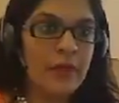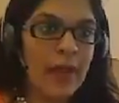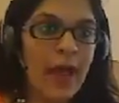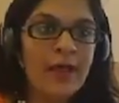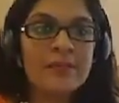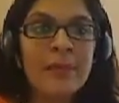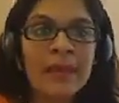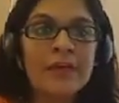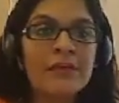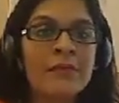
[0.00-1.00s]
that has
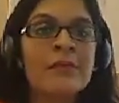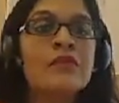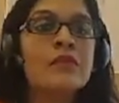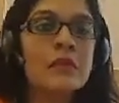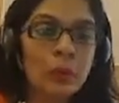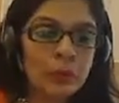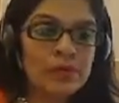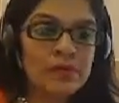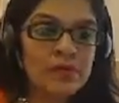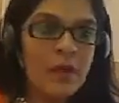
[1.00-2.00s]
many different
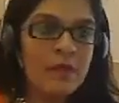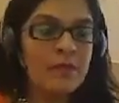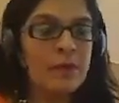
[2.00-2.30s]
schools. So